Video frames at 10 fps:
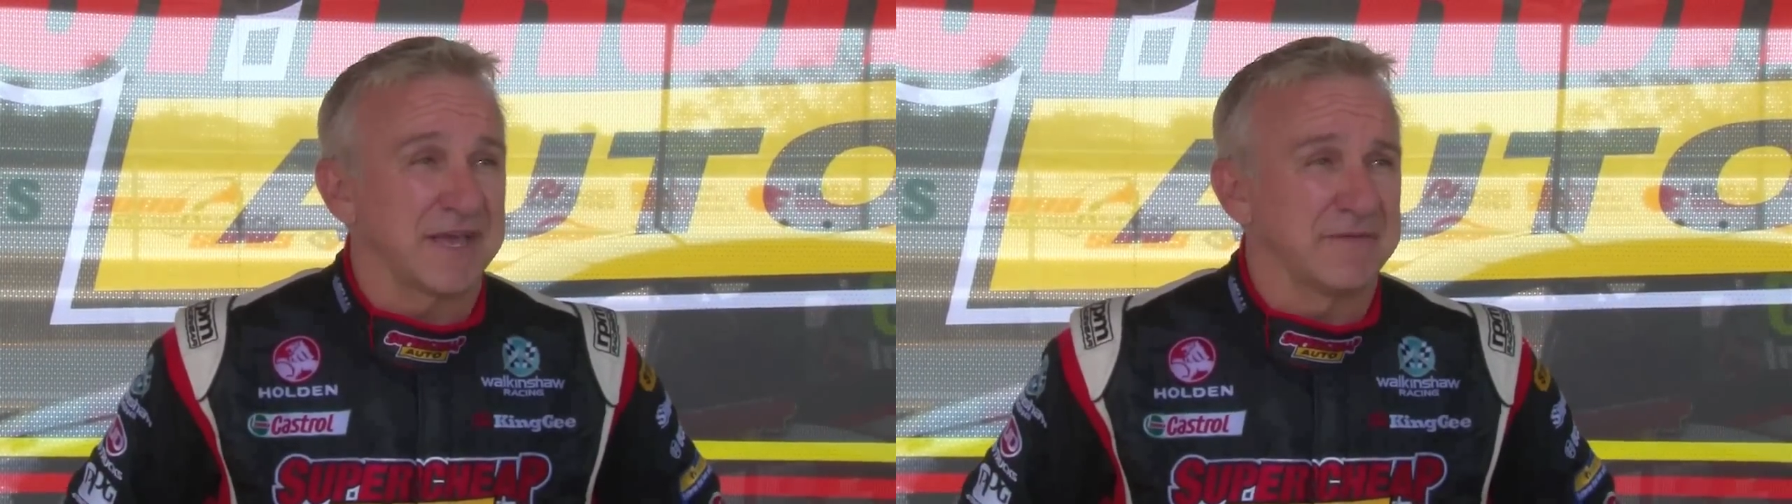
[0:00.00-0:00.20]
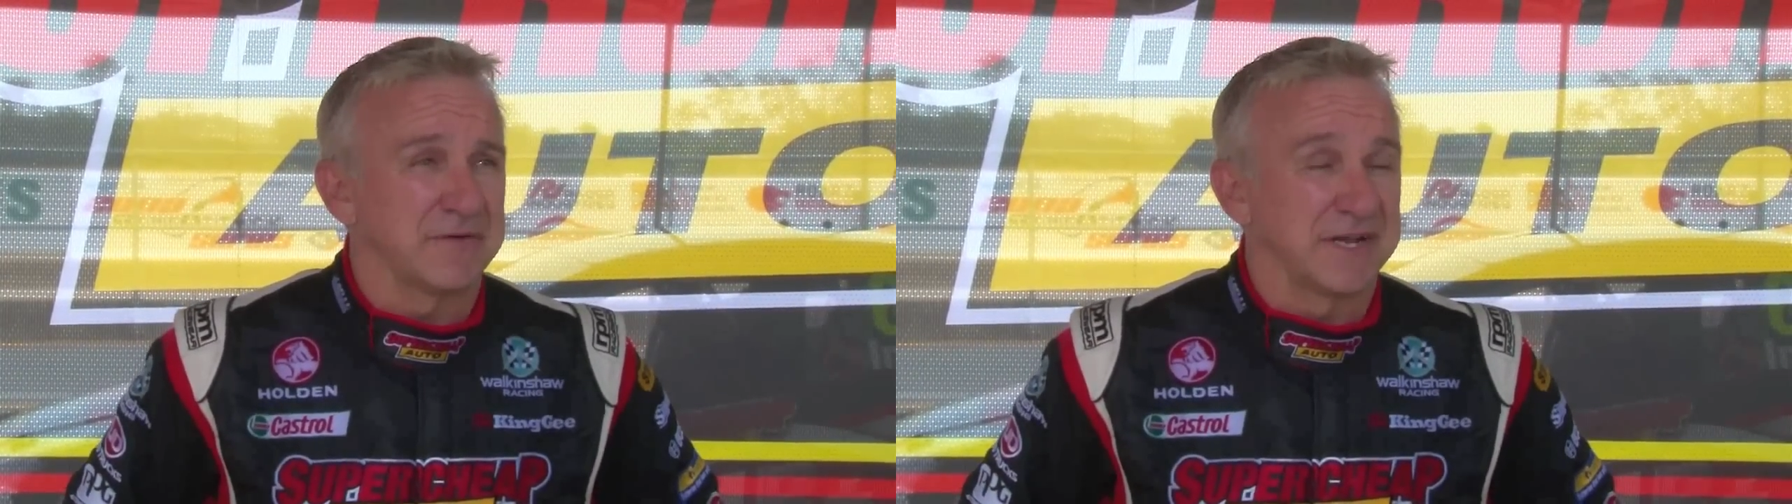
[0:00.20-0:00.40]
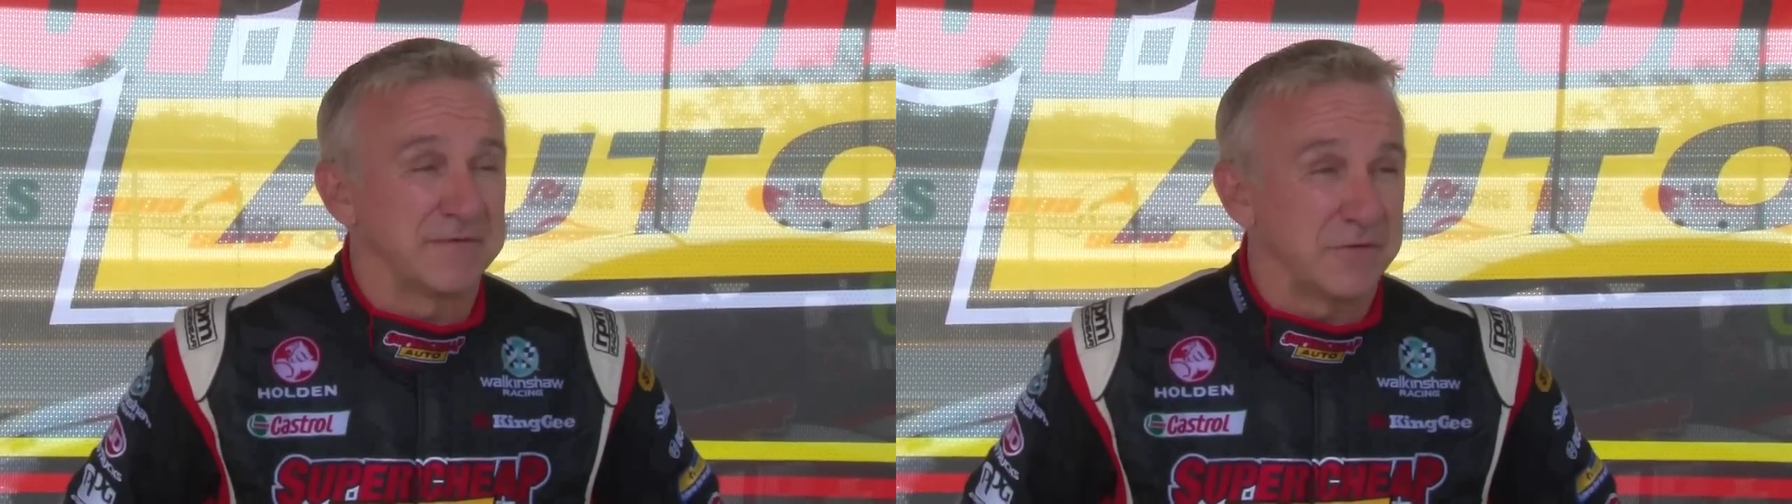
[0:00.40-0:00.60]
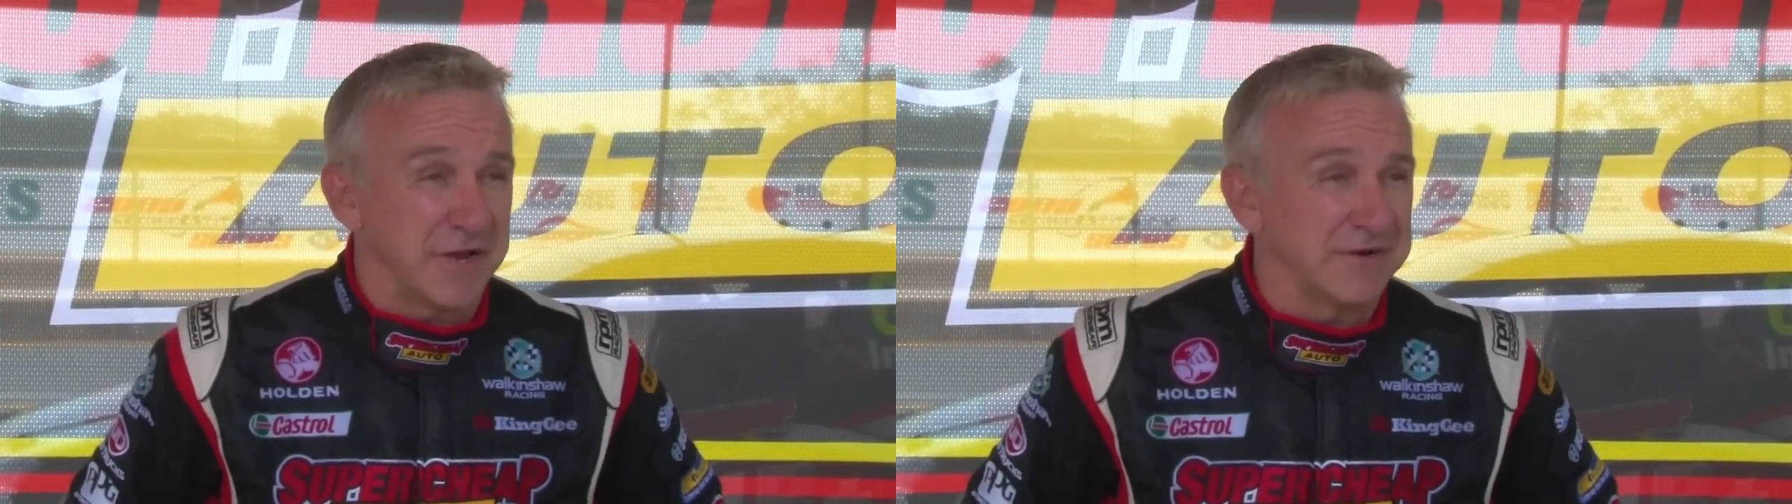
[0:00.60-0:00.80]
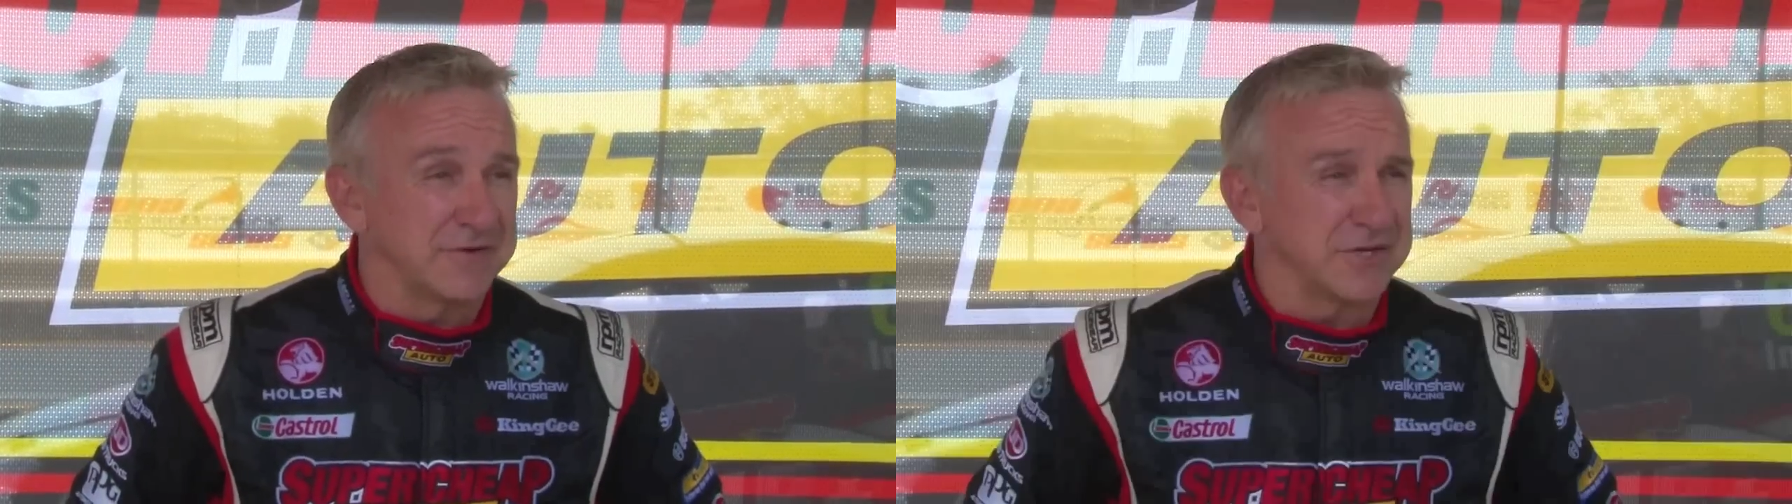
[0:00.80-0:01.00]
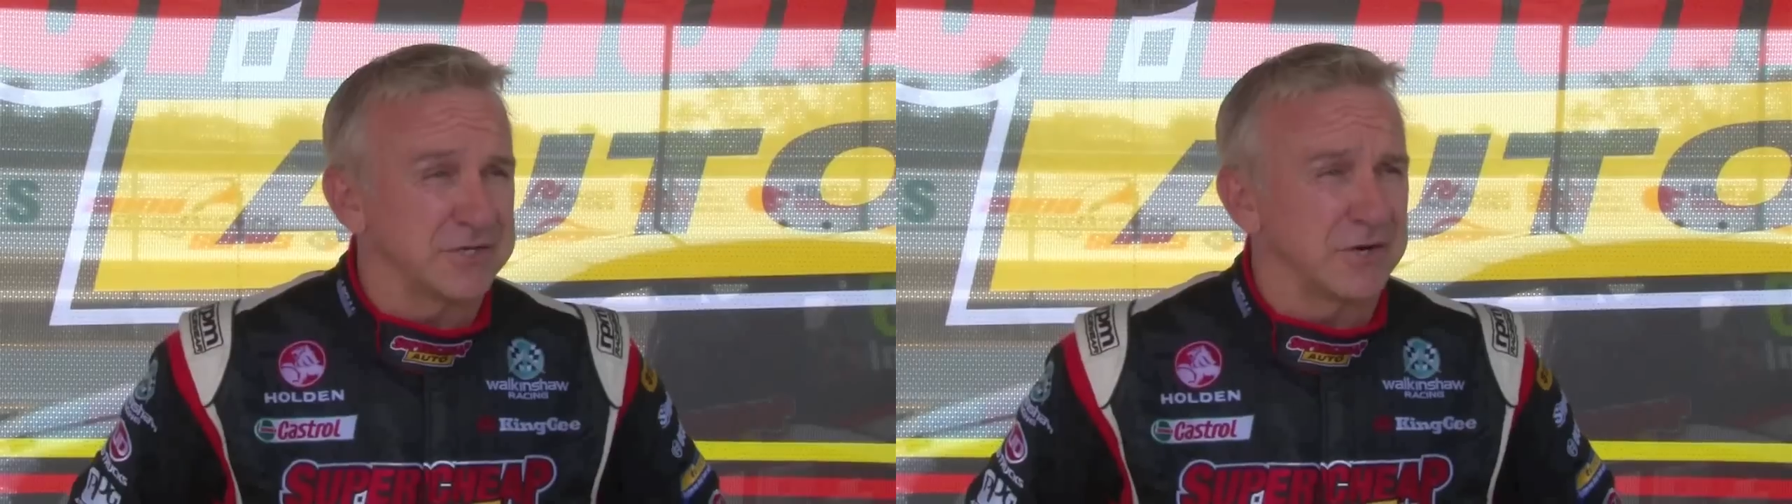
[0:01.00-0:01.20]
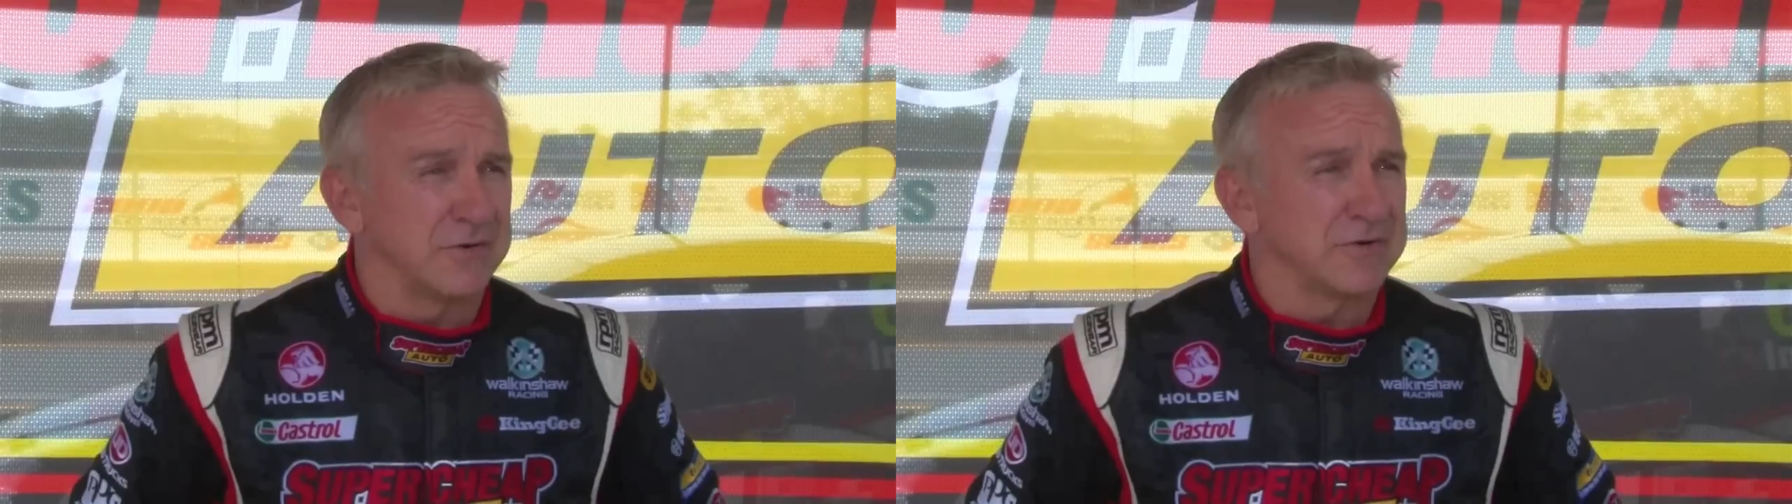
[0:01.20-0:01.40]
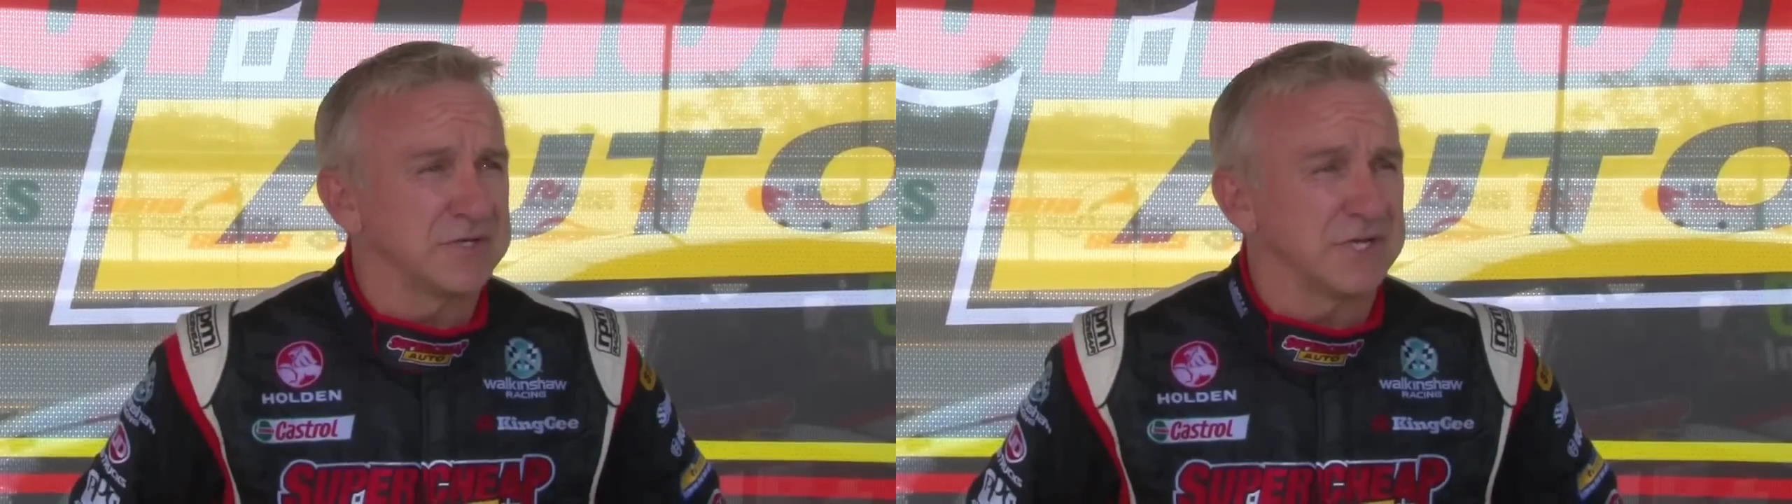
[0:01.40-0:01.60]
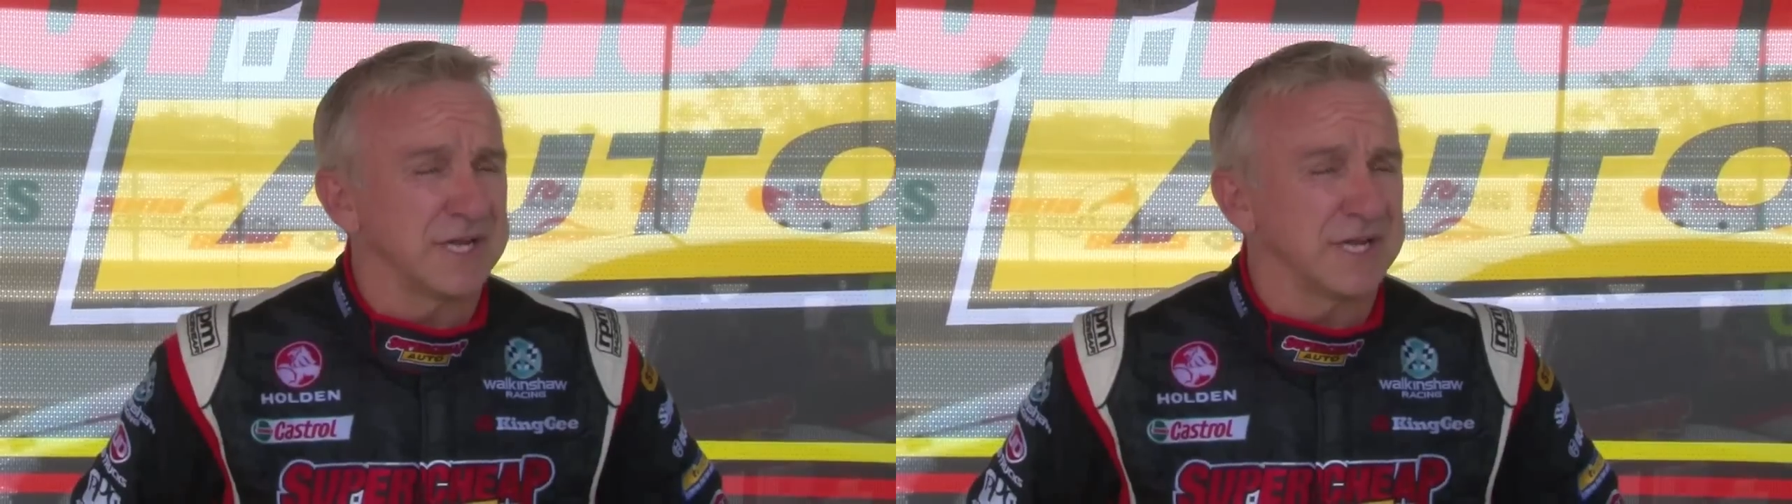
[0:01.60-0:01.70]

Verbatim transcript: to have a level head on your shoulders.